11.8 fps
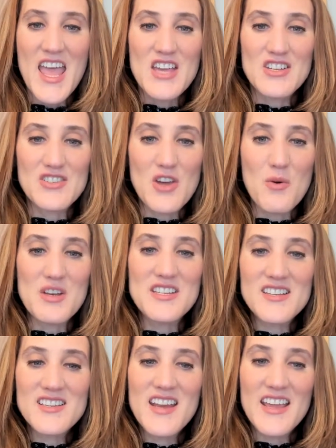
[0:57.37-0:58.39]
So it
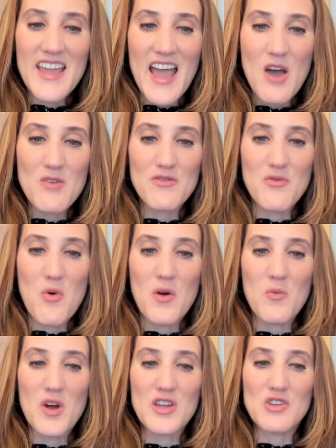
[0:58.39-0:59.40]
doesn't account for
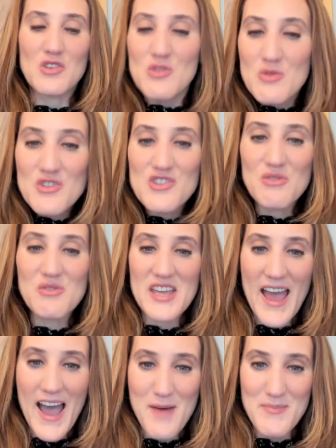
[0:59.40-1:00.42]
what usually
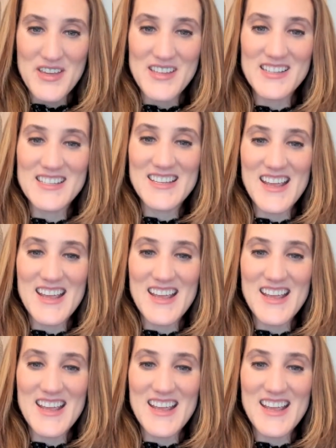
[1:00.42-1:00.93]
happens